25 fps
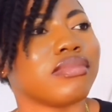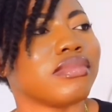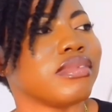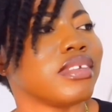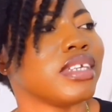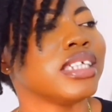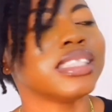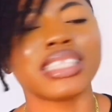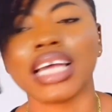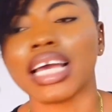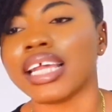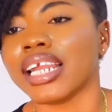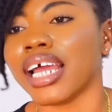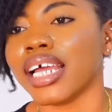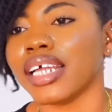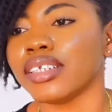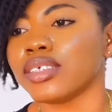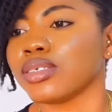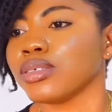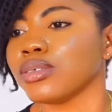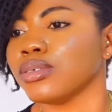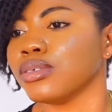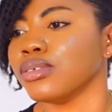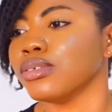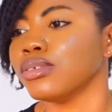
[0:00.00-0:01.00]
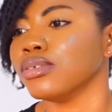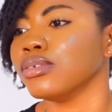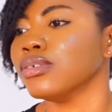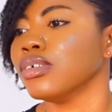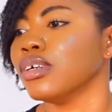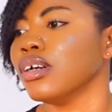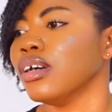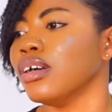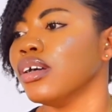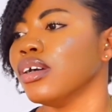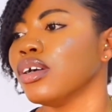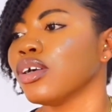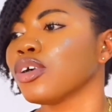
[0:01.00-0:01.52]
internet, to
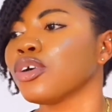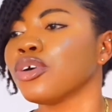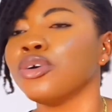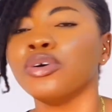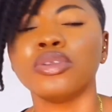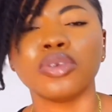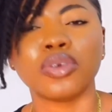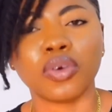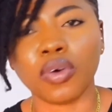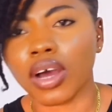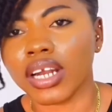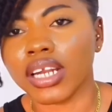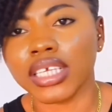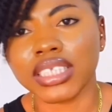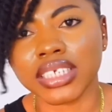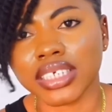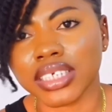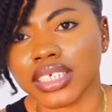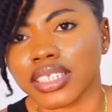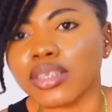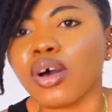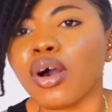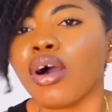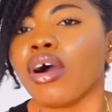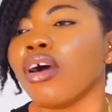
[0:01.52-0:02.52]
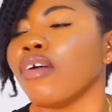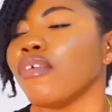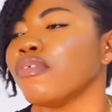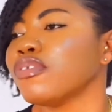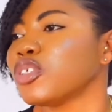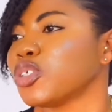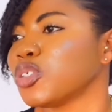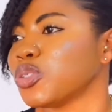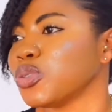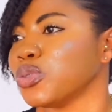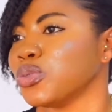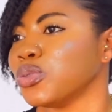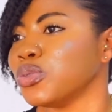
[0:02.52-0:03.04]
good quality
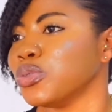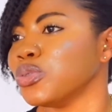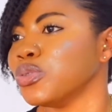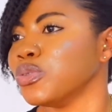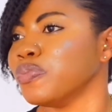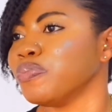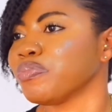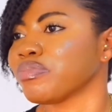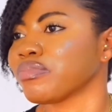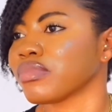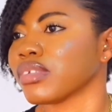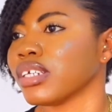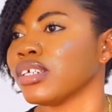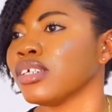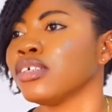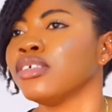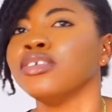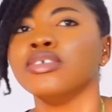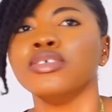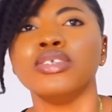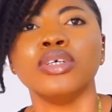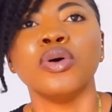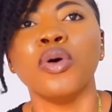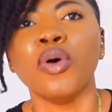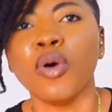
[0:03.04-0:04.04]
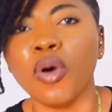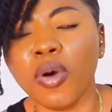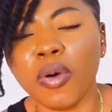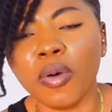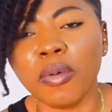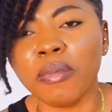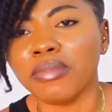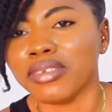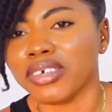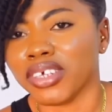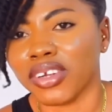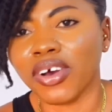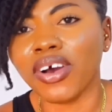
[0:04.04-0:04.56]
stuff, to good
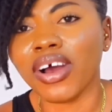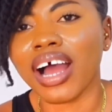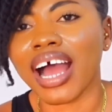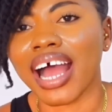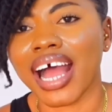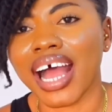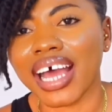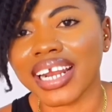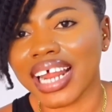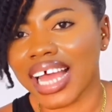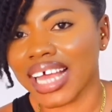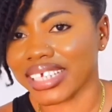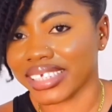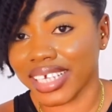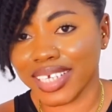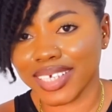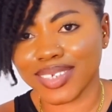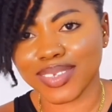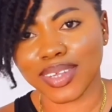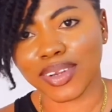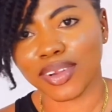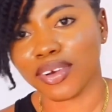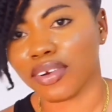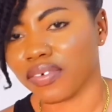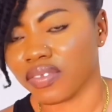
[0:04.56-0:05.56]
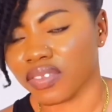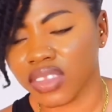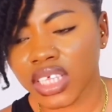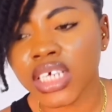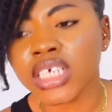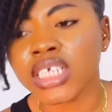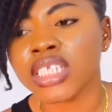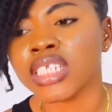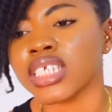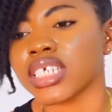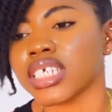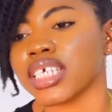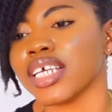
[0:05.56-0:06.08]
home. You know, I had access to a lot of
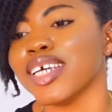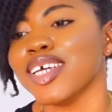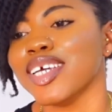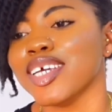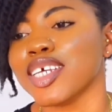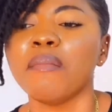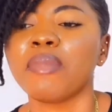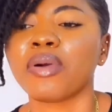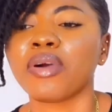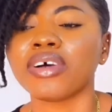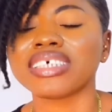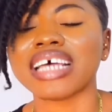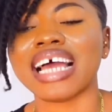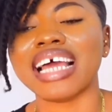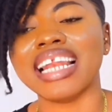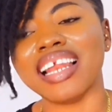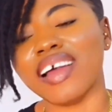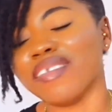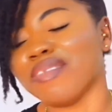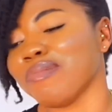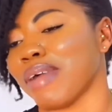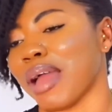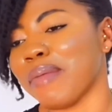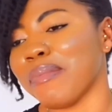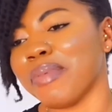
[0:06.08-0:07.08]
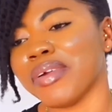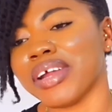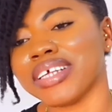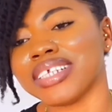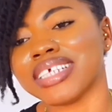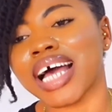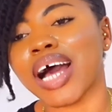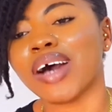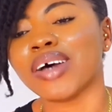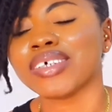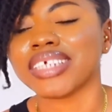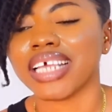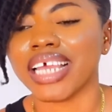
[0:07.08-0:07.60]
things. Because I left my parents'
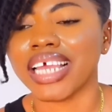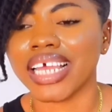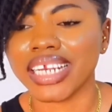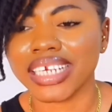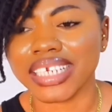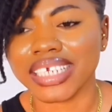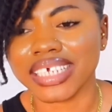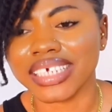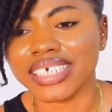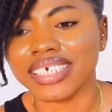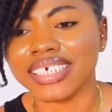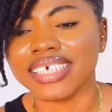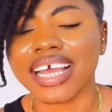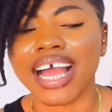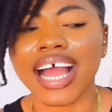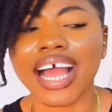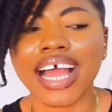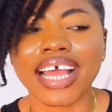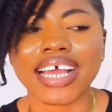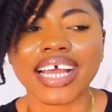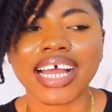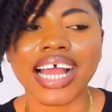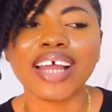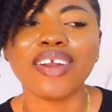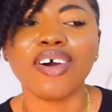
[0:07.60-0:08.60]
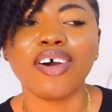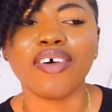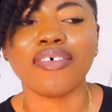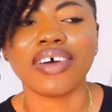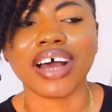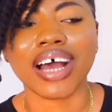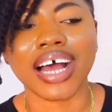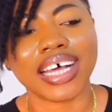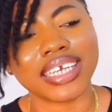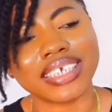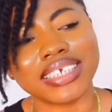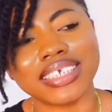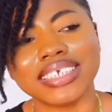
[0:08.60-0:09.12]
house early, I kind of
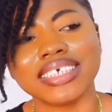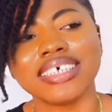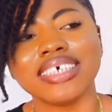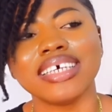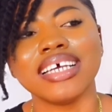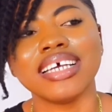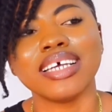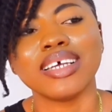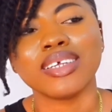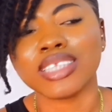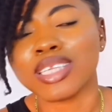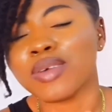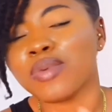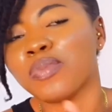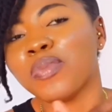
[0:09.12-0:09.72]
had the